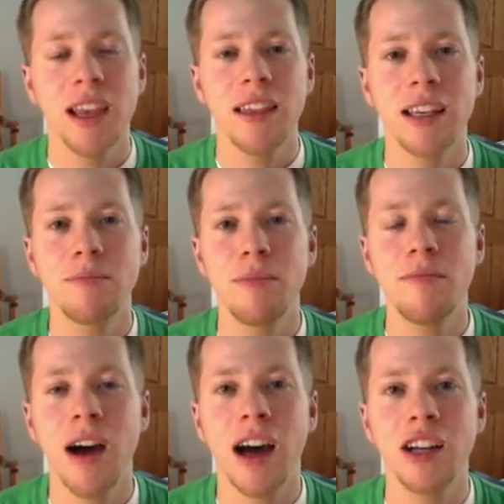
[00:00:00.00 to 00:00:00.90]
This
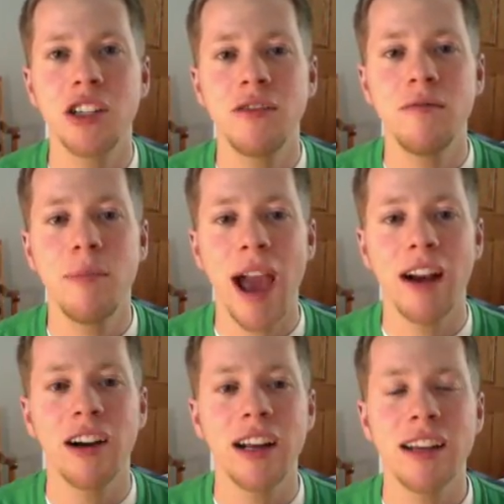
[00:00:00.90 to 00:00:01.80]

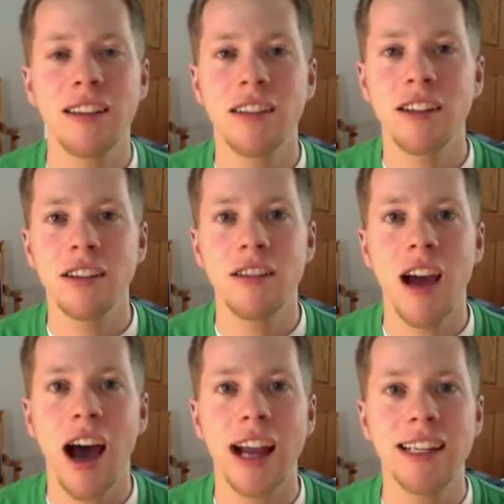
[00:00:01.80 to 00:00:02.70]
battery I